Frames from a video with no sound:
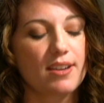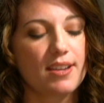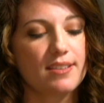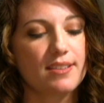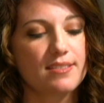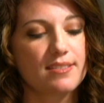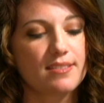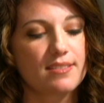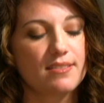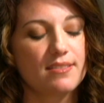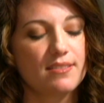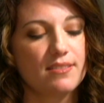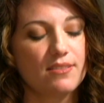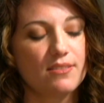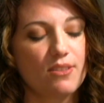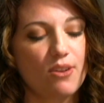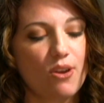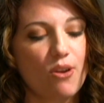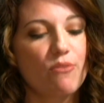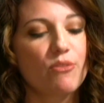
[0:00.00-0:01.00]
is
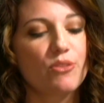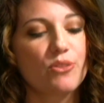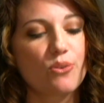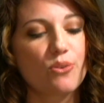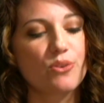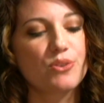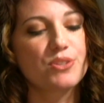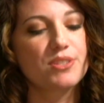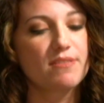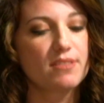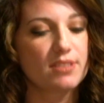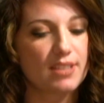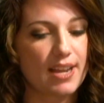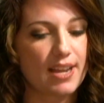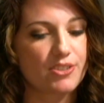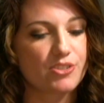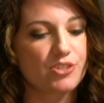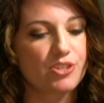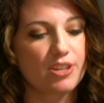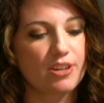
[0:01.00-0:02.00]
over the course of the
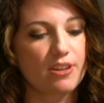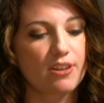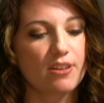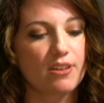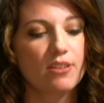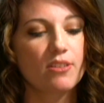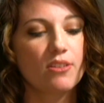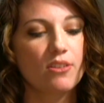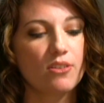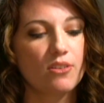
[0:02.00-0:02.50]
last year,